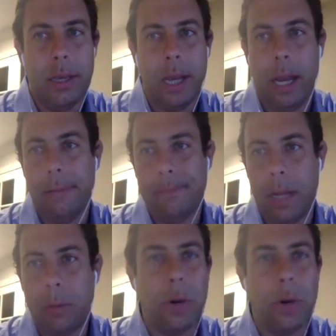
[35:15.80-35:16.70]

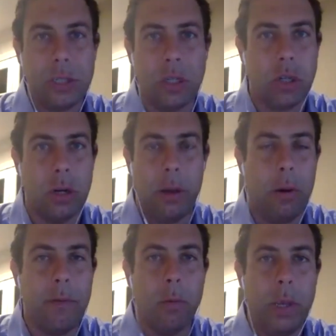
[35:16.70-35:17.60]
I would rest assured,
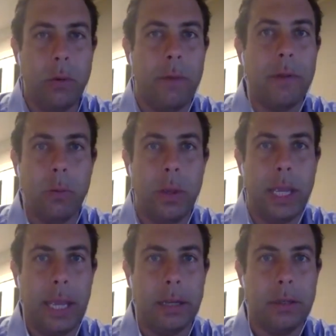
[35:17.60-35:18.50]
however, we do everything we
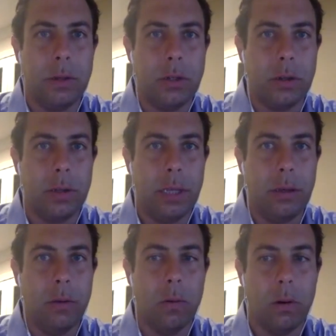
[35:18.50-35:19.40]
can to ensure that
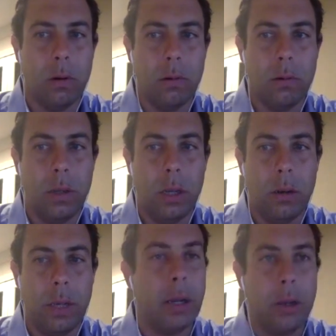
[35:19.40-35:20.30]
you're
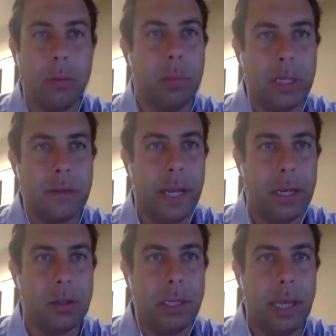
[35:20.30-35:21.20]
in a good place
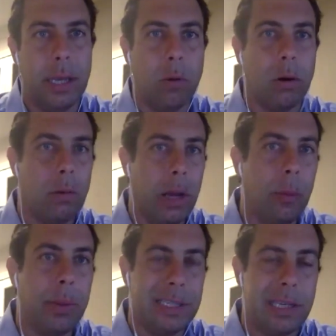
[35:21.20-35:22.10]
financially, and we're
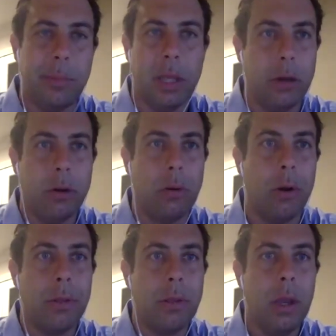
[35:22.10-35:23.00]
helping stimulate your
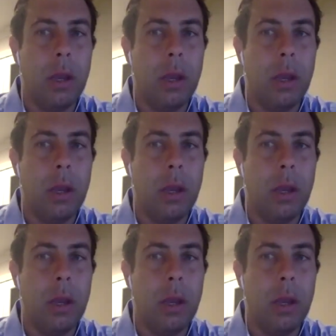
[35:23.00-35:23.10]
growth.